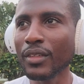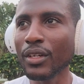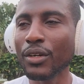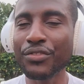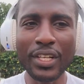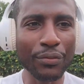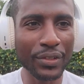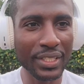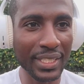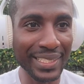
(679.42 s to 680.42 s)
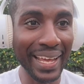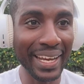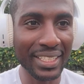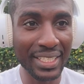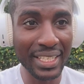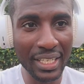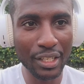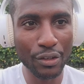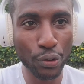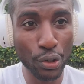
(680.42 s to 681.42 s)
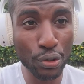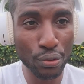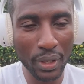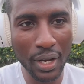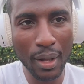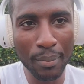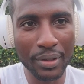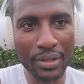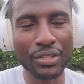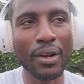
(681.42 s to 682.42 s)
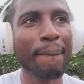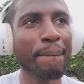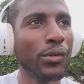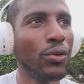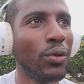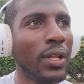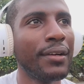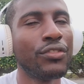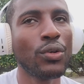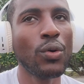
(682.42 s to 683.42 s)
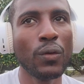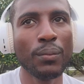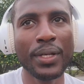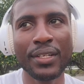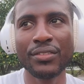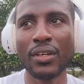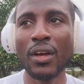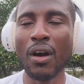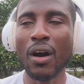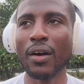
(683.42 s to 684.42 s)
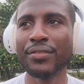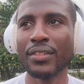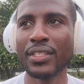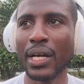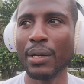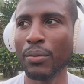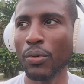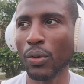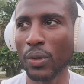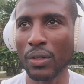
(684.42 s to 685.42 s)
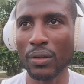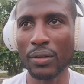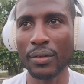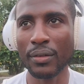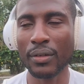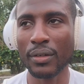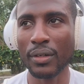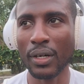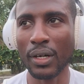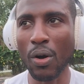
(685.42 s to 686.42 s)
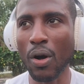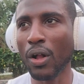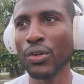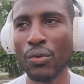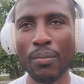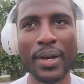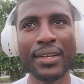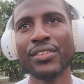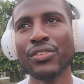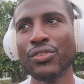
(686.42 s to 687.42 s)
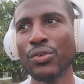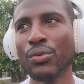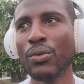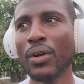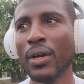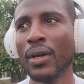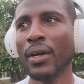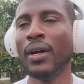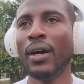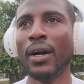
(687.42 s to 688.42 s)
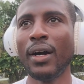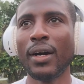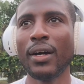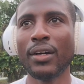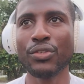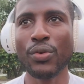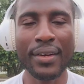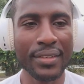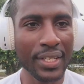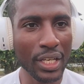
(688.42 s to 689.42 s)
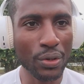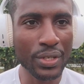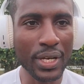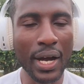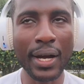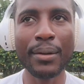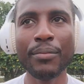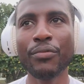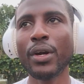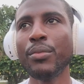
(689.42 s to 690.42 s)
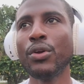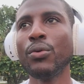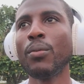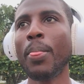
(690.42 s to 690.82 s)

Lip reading: selfishness that is needed for you to accomplish your life's goal. Because oftentimes people will call you, message you, trying to take your time from you.